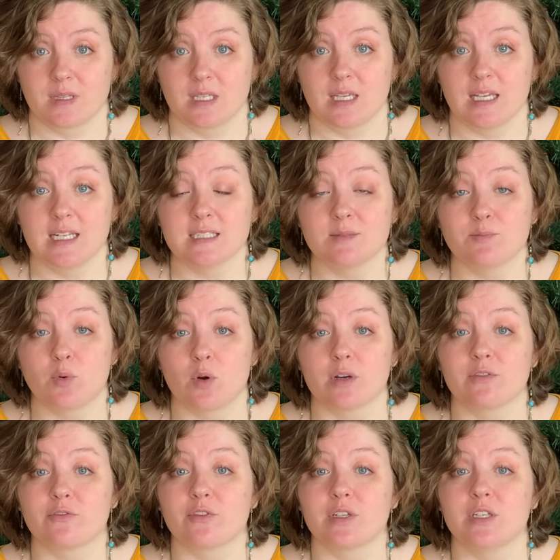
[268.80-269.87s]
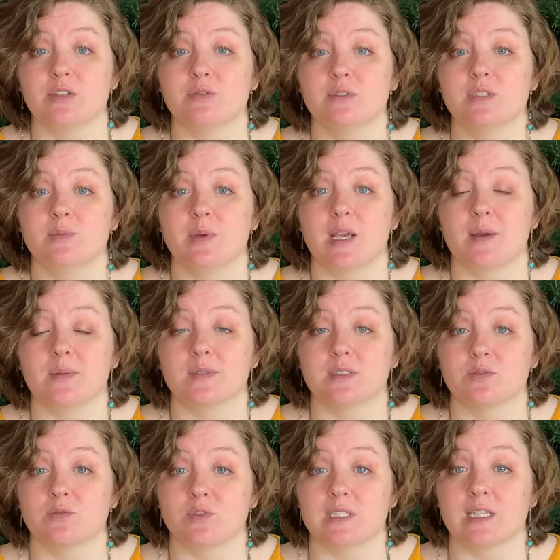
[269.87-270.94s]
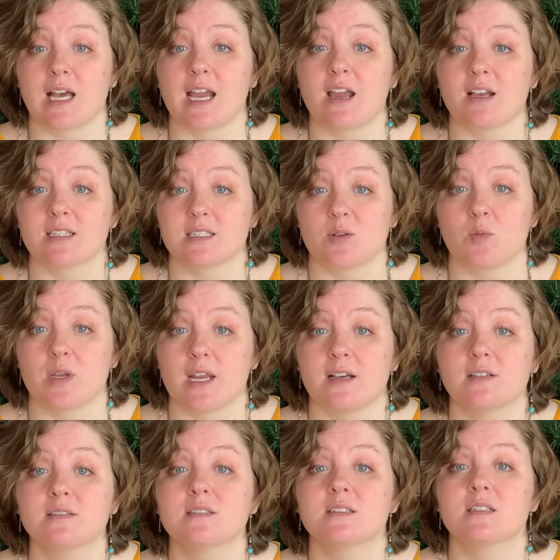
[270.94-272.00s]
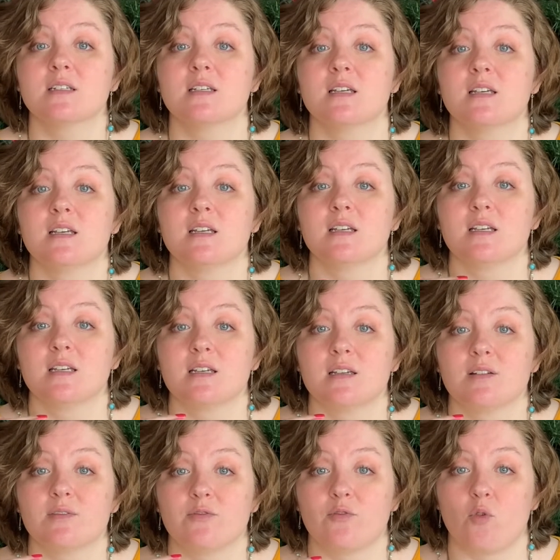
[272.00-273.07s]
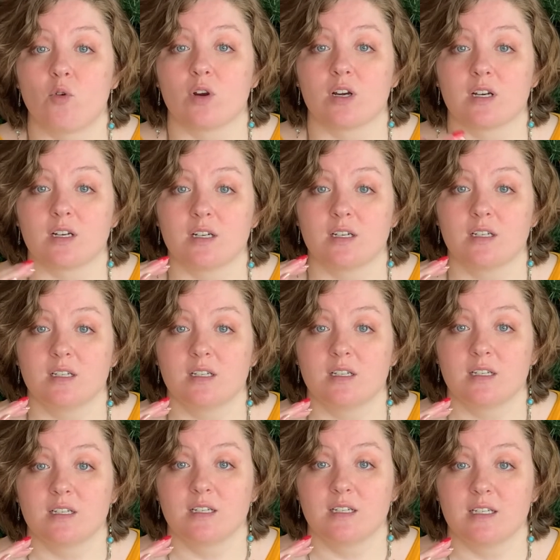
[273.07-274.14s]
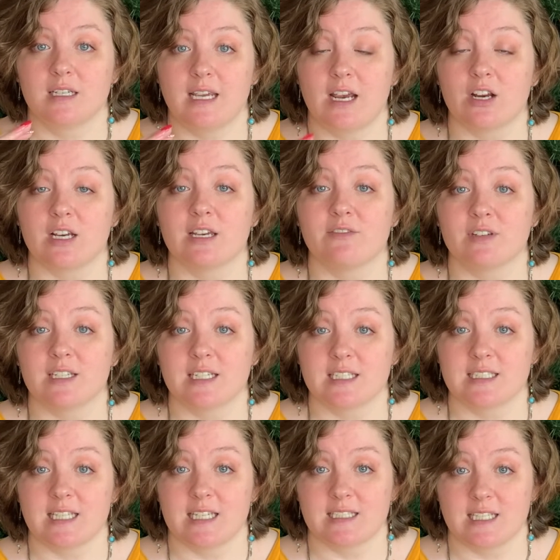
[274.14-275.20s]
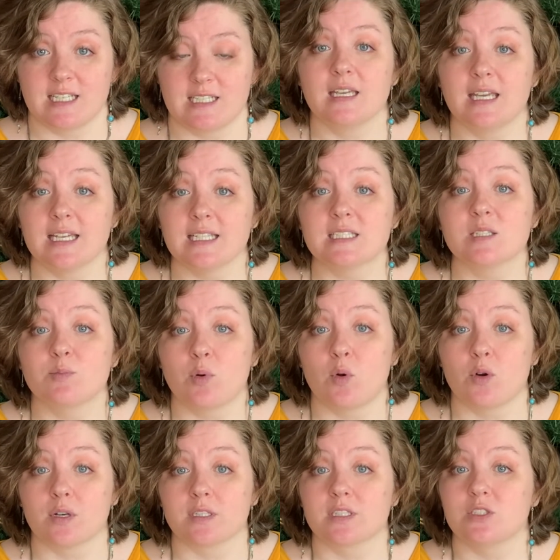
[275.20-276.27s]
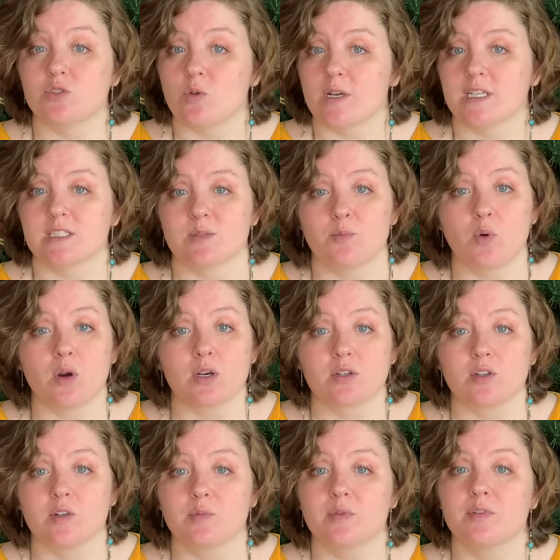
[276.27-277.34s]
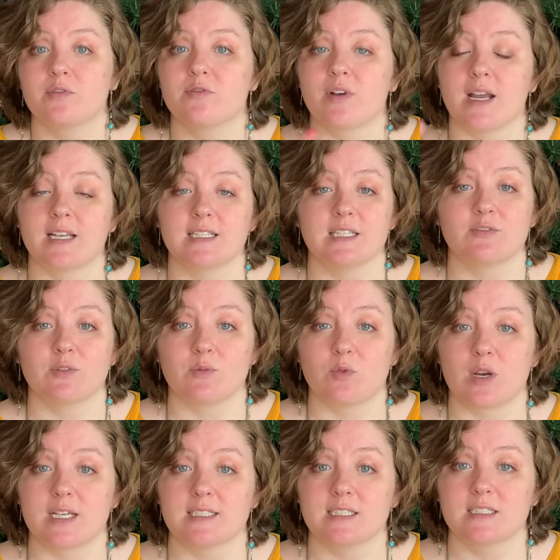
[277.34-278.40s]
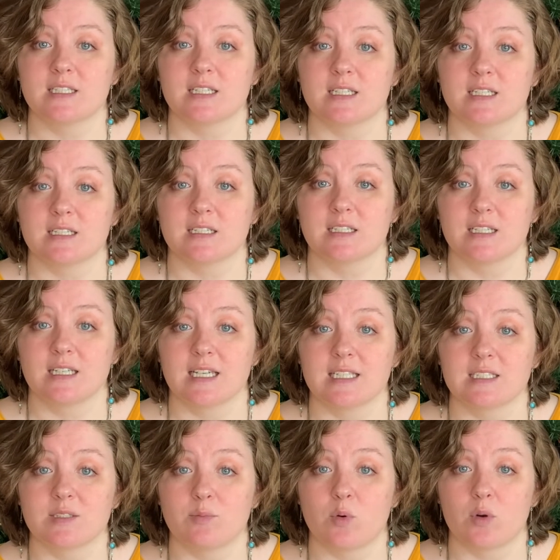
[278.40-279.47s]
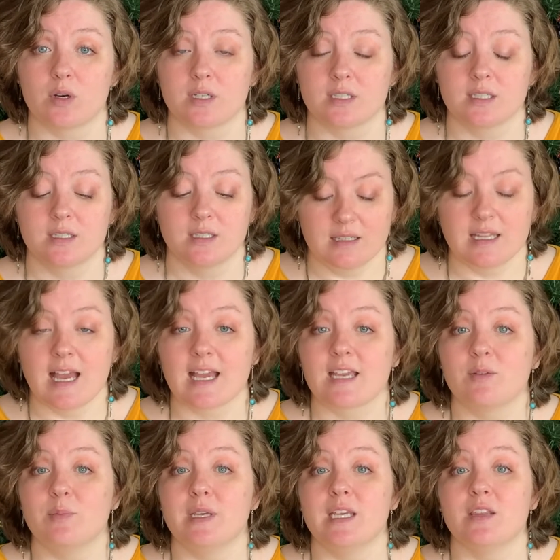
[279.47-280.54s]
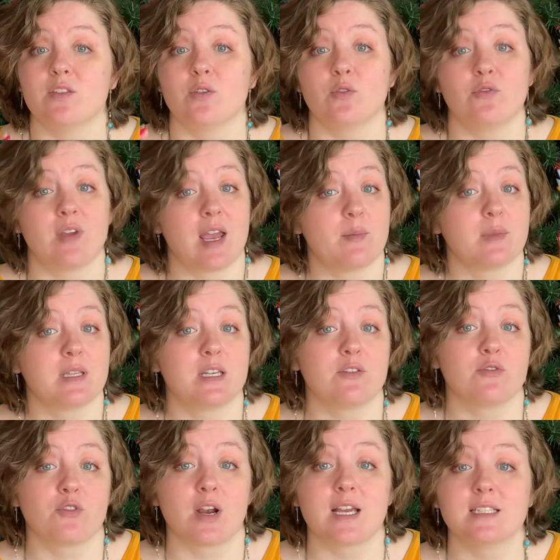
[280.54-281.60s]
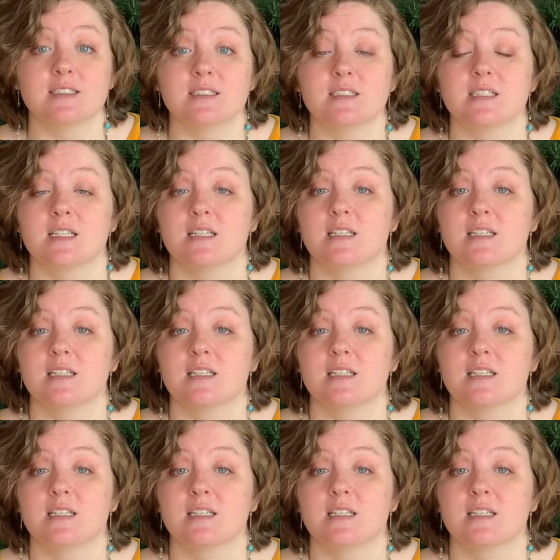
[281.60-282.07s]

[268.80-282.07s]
it is important for you to be able to rely on someone else for caregiving necessities. Get support, join a support group, find different ways to get support. That could be through family, friends,